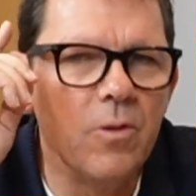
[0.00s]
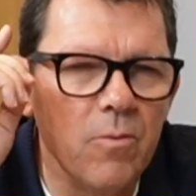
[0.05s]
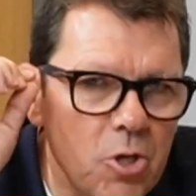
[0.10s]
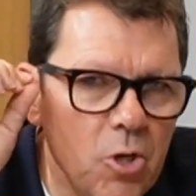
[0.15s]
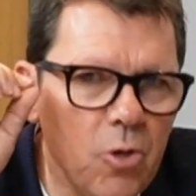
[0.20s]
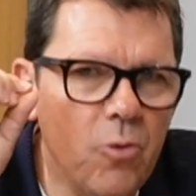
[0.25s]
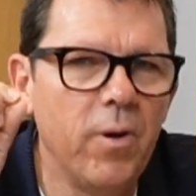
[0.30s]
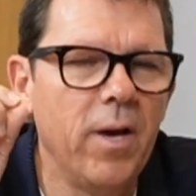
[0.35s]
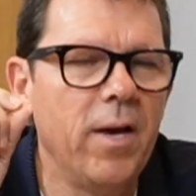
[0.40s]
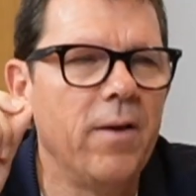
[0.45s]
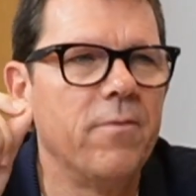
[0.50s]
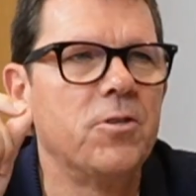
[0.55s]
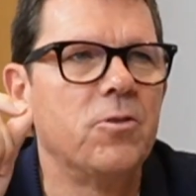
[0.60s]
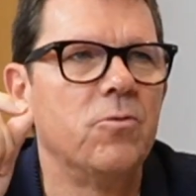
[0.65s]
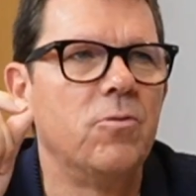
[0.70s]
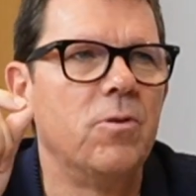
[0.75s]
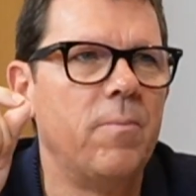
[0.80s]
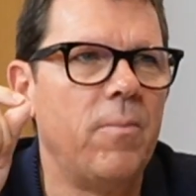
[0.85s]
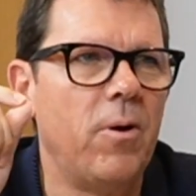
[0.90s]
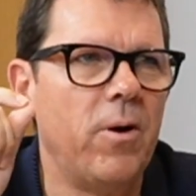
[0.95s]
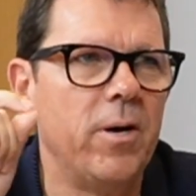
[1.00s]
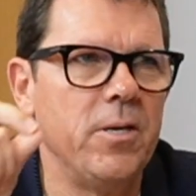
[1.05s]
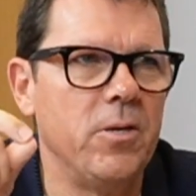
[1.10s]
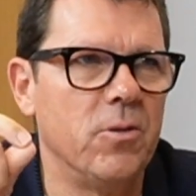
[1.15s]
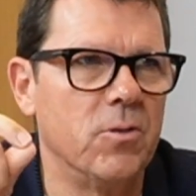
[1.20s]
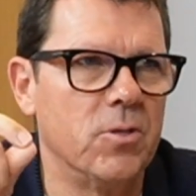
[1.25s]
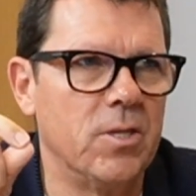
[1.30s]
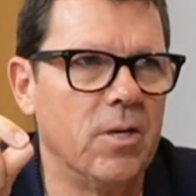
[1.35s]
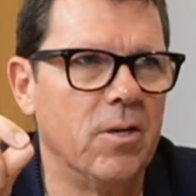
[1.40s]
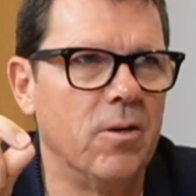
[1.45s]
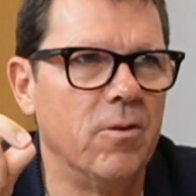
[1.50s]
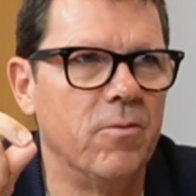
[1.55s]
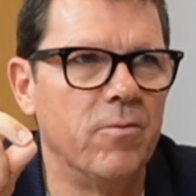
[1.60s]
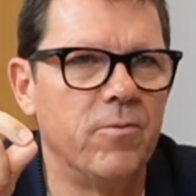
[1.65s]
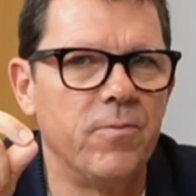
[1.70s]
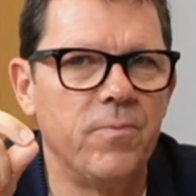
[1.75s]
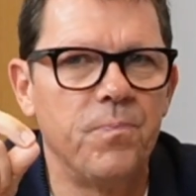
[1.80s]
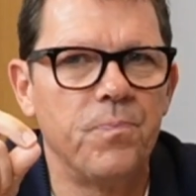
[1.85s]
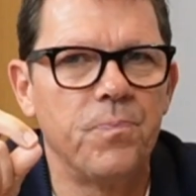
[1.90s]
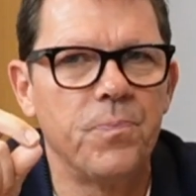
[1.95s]
do have to remind
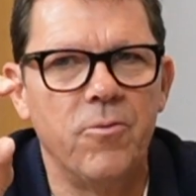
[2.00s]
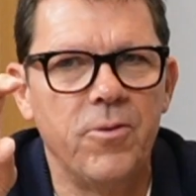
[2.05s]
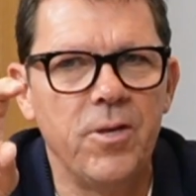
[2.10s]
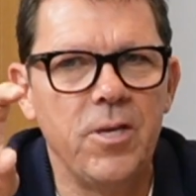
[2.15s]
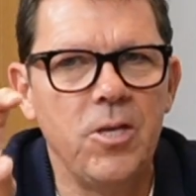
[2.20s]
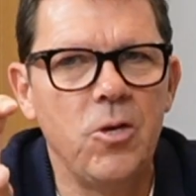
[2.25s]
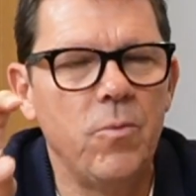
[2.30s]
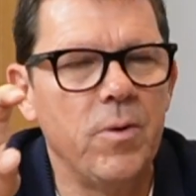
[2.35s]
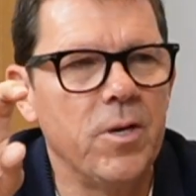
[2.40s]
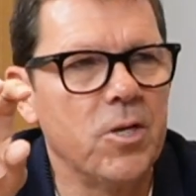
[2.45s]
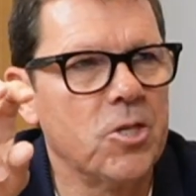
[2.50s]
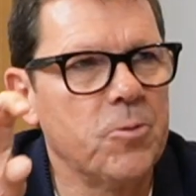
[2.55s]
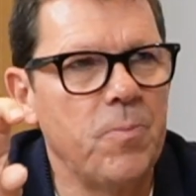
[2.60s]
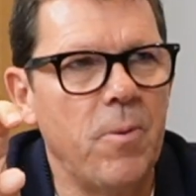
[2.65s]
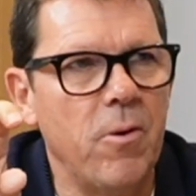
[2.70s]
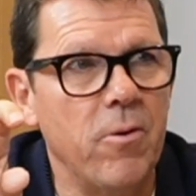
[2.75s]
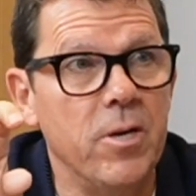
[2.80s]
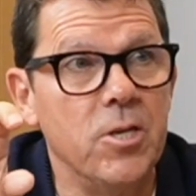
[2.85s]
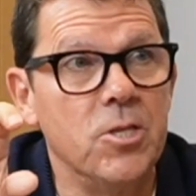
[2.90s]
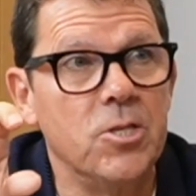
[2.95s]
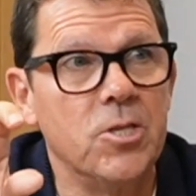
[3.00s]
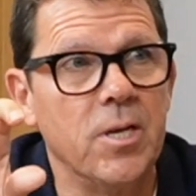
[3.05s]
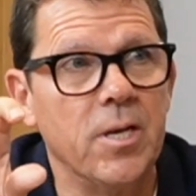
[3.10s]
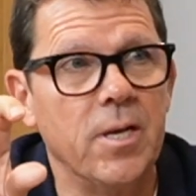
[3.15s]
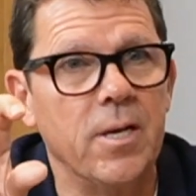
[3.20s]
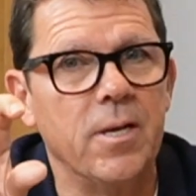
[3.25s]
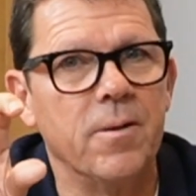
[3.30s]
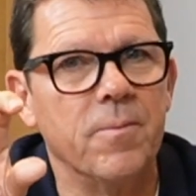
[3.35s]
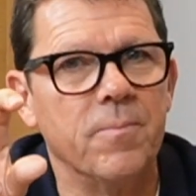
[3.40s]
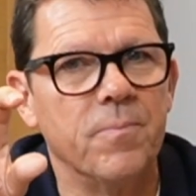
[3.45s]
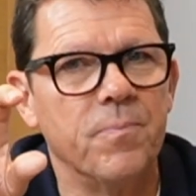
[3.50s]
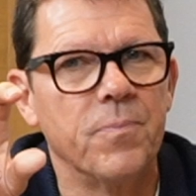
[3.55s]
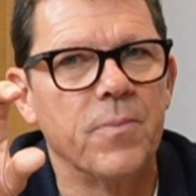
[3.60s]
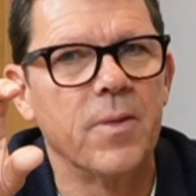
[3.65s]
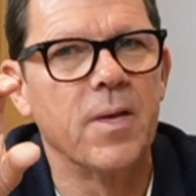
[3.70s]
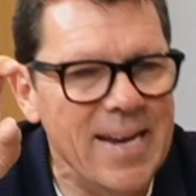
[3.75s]
yourself the thing you're experiencing